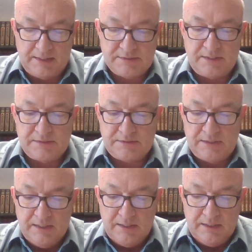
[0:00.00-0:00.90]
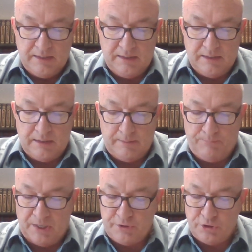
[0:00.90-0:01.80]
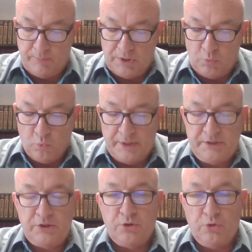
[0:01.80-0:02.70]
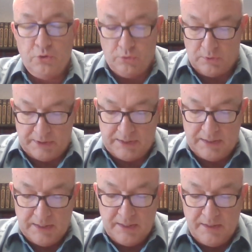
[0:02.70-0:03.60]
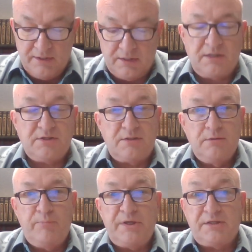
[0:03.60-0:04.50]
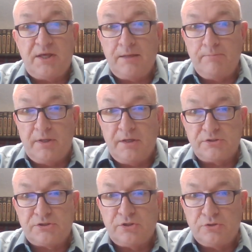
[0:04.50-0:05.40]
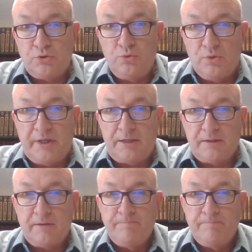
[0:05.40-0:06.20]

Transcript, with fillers: It says, uh, "Better to be one year early than to be ten minutes too late.